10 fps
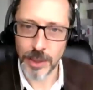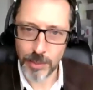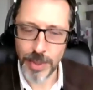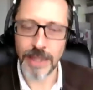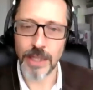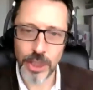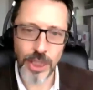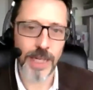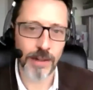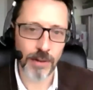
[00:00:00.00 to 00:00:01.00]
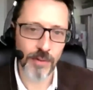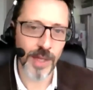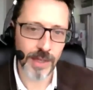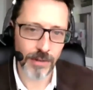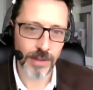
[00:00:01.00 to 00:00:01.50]
as big a share of
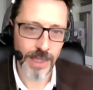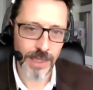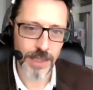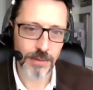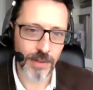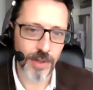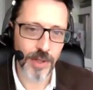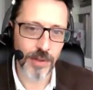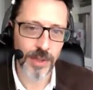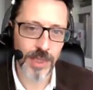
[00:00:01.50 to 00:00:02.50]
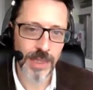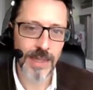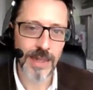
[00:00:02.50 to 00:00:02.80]
their current tax revenues